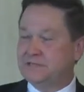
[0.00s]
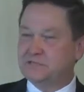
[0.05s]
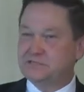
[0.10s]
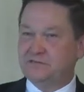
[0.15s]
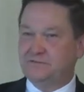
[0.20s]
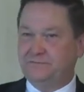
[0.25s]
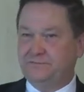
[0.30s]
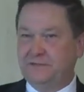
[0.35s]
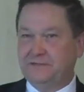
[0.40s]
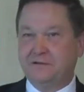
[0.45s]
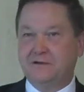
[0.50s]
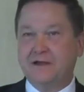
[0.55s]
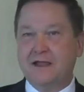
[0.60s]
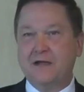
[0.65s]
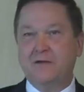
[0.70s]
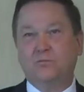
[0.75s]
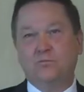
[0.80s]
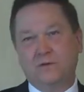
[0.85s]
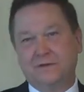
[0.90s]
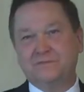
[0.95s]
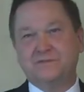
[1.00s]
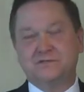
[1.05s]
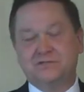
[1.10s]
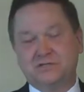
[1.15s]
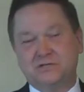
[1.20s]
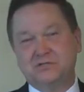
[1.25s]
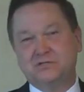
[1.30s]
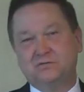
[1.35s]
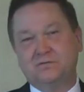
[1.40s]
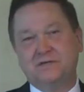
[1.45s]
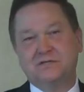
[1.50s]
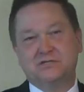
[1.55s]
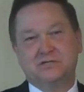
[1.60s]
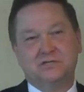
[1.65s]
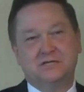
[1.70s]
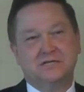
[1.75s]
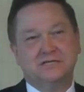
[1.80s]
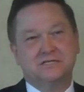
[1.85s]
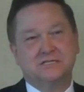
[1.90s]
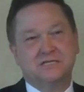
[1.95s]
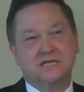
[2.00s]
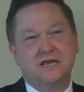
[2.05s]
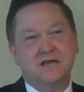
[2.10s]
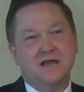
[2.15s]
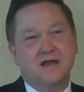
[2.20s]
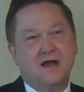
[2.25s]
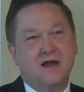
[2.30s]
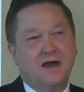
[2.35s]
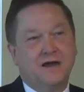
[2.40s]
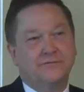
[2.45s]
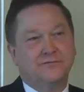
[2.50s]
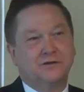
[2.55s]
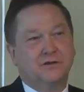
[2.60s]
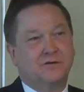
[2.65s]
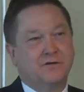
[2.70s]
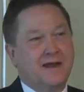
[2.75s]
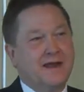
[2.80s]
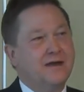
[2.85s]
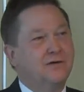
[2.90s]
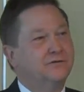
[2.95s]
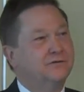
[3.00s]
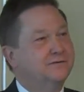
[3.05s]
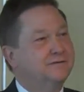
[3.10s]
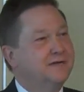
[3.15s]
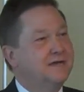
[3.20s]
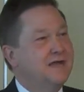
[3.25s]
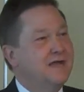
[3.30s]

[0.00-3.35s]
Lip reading: us to figure out what the situation is on the ground.